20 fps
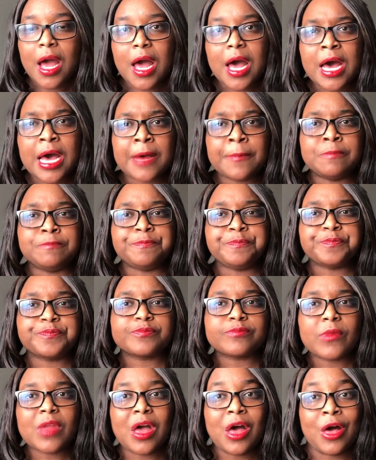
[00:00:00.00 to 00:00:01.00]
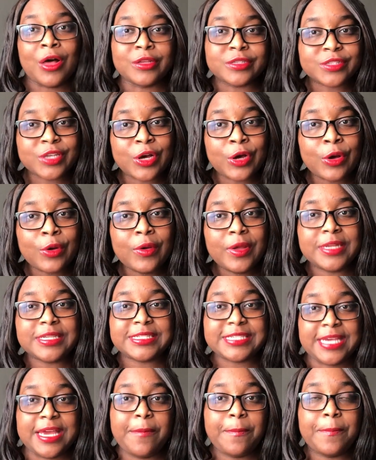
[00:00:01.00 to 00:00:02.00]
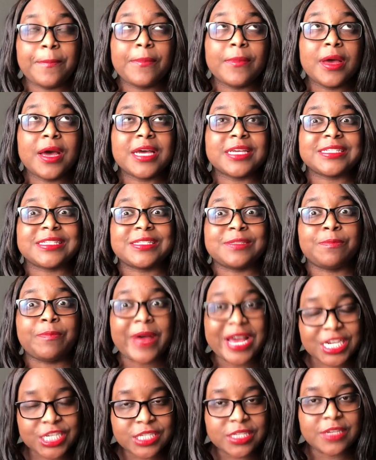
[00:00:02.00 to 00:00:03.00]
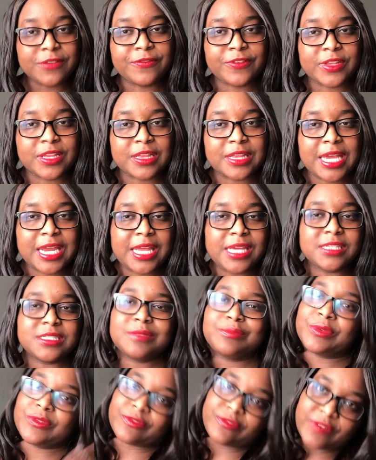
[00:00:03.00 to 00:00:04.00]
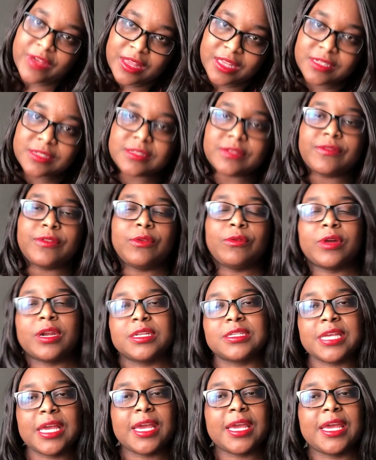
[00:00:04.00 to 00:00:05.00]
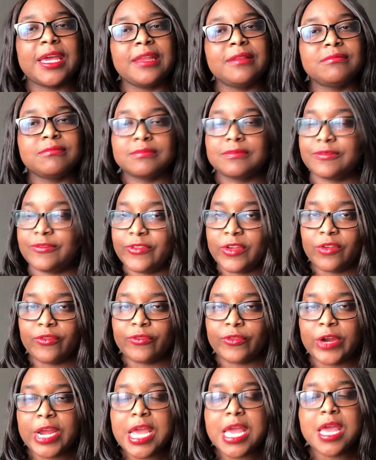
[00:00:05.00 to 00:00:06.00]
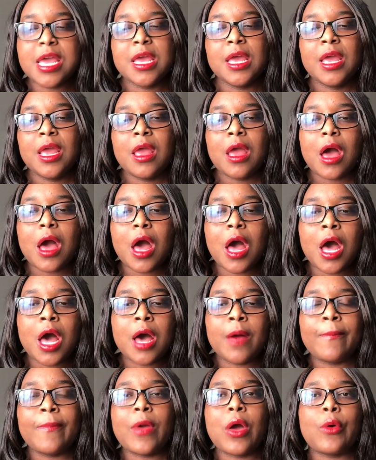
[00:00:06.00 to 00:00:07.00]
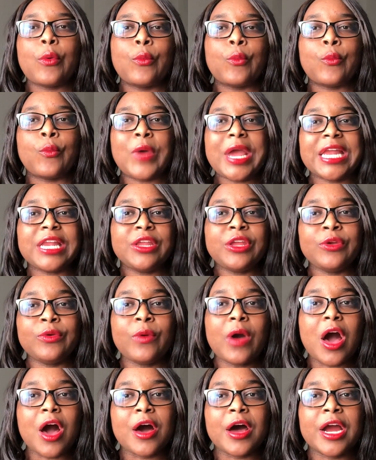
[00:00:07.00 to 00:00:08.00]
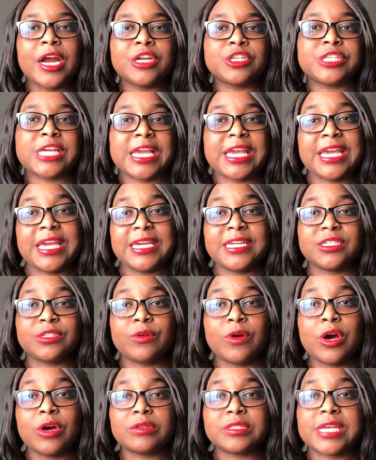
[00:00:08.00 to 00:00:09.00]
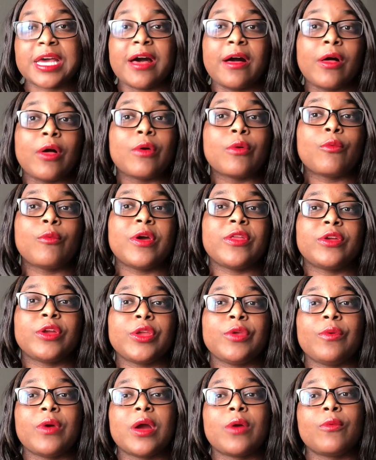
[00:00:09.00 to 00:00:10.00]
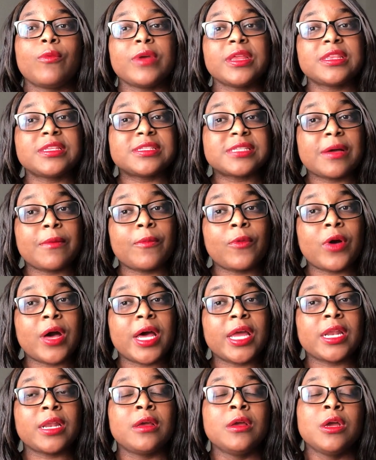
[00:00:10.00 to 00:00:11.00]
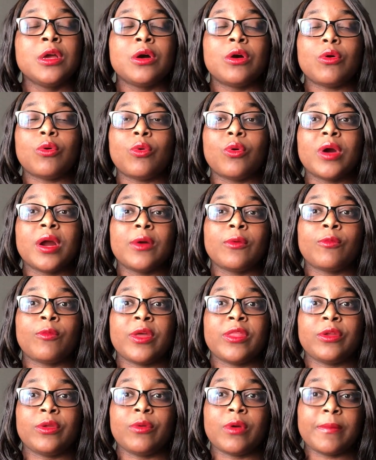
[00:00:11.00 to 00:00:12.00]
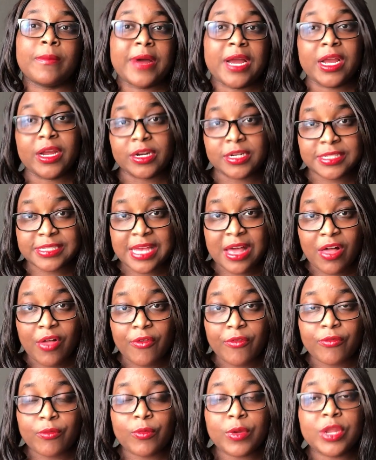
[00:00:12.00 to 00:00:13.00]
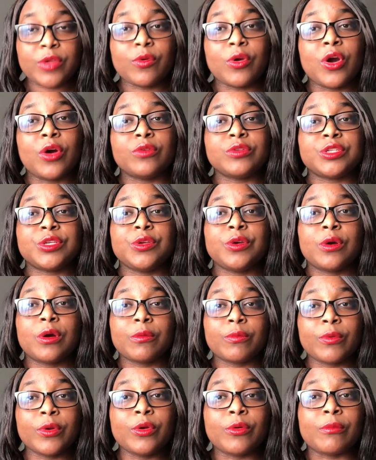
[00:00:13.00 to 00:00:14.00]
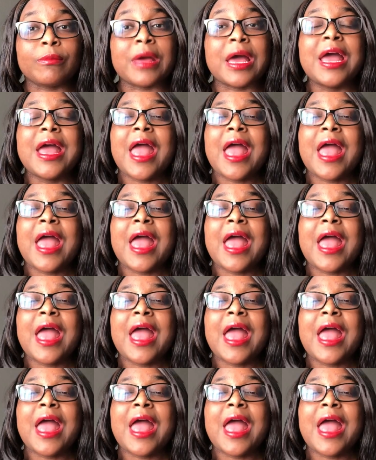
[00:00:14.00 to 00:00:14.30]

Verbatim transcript: um, also tip especially for the ladies but fellas if you want to take it feel free um, when you are checking into a hotel whether you are with someone or whether you are by yourself when you go to your room